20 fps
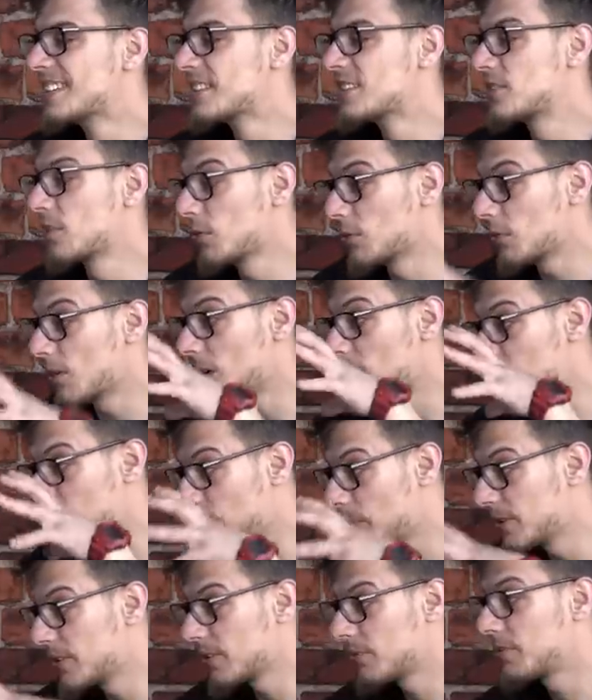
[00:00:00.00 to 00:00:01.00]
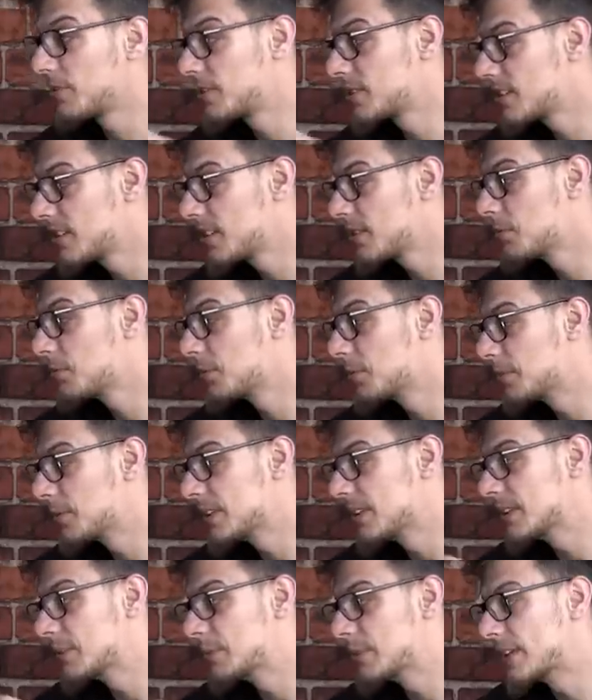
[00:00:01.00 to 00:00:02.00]
So our winner for today will
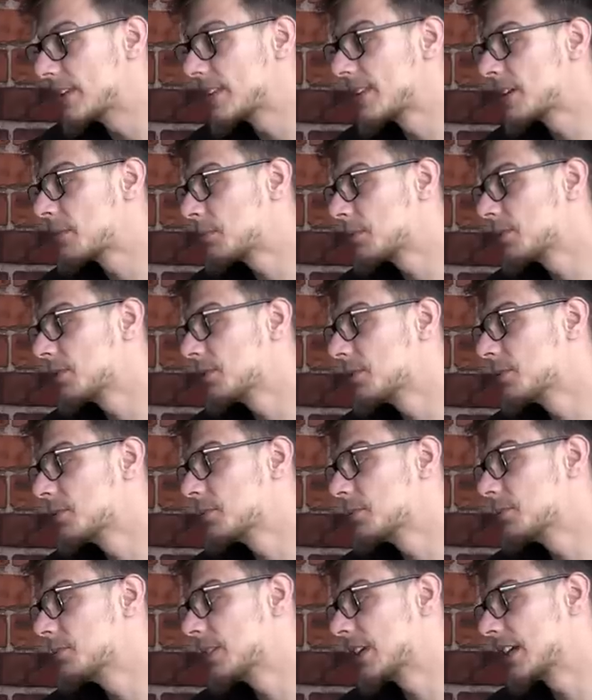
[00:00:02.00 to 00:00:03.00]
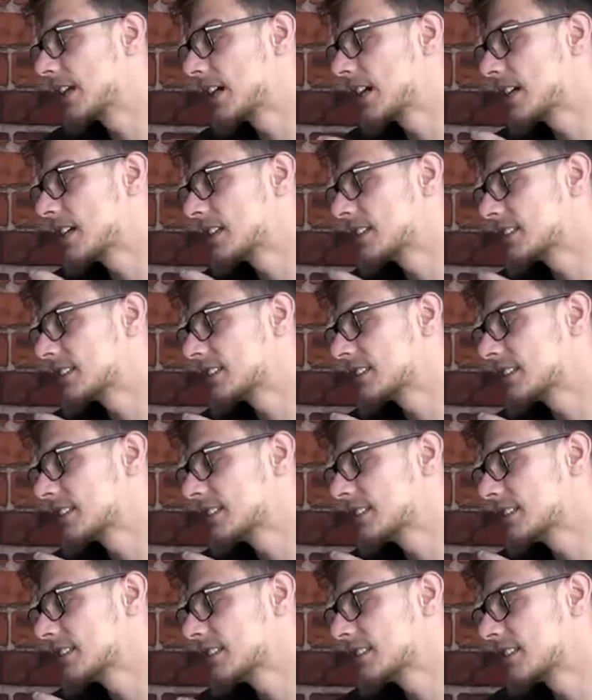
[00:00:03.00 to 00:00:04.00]
be the BMW, because
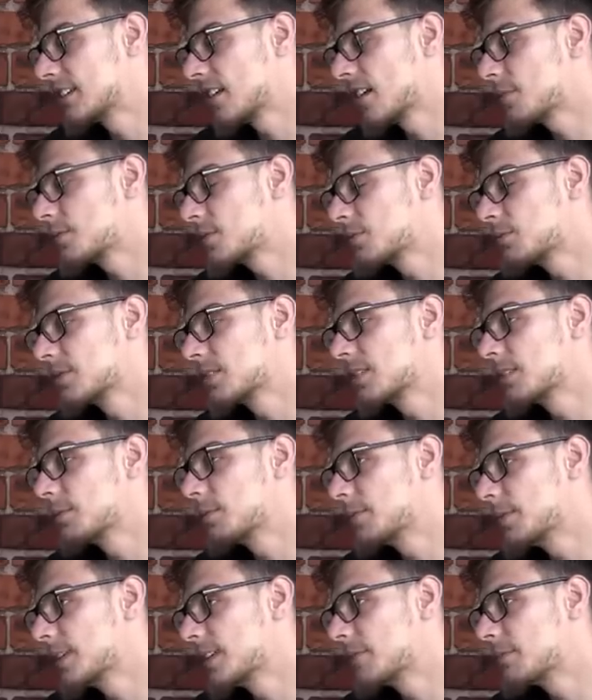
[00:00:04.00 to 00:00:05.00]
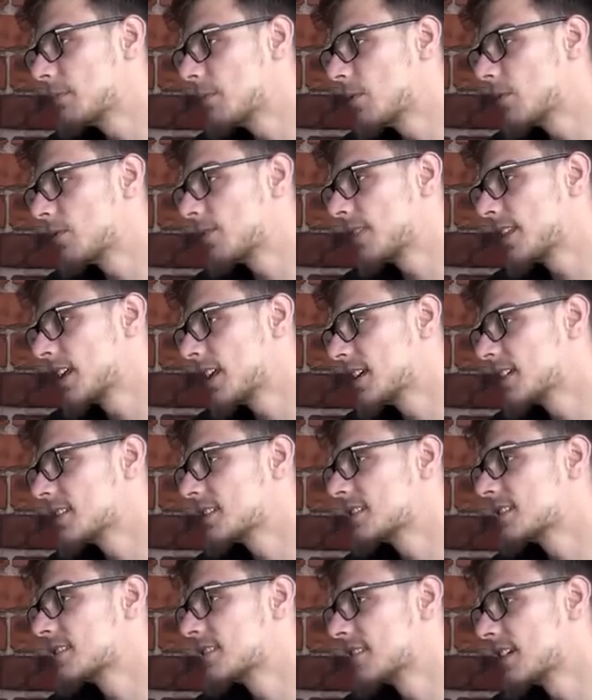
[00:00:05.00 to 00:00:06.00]
it comes with a bit more
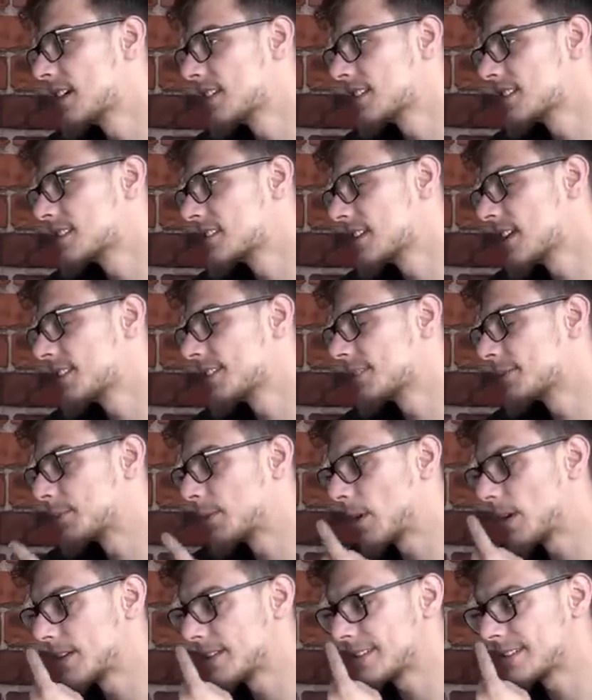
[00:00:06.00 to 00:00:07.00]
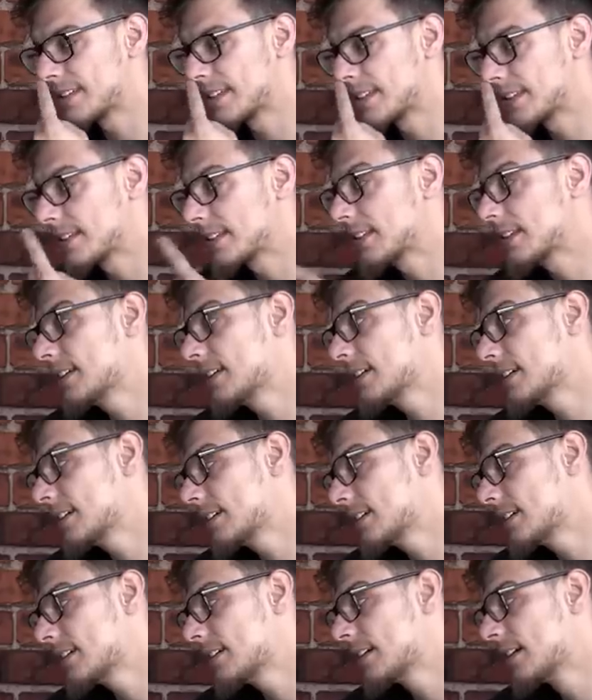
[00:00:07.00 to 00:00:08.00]
things at the standard price, and
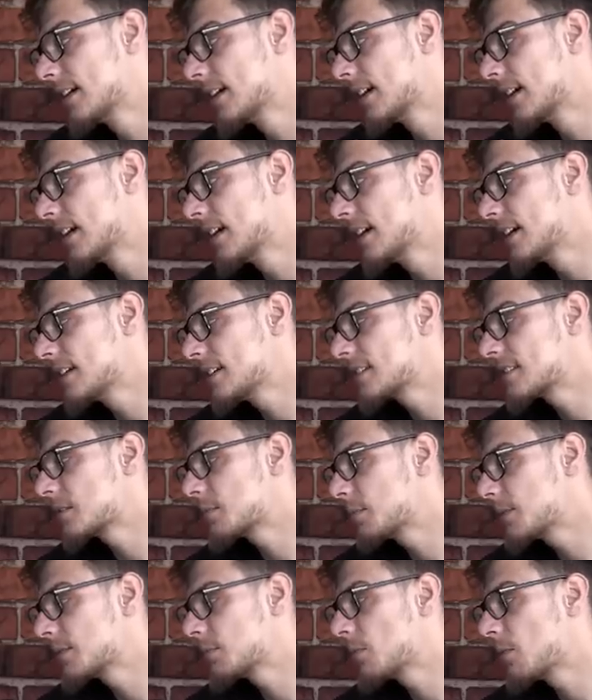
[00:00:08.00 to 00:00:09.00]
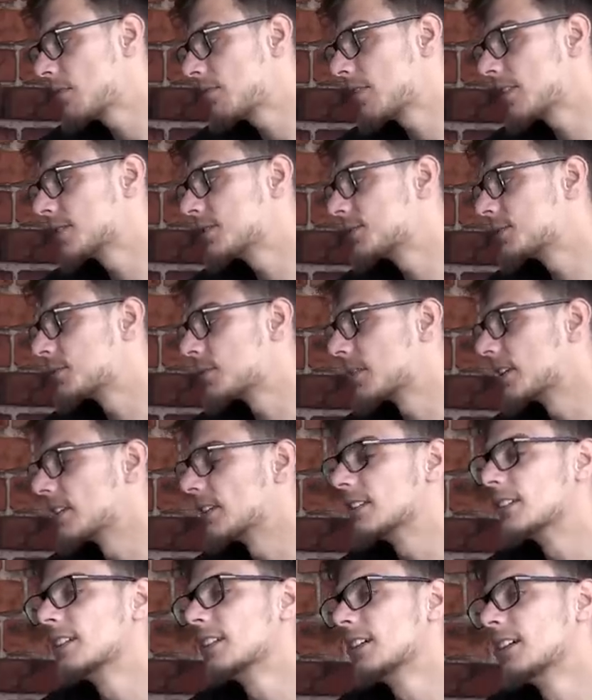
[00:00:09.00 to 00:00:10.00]
it's a bit more fun to ride.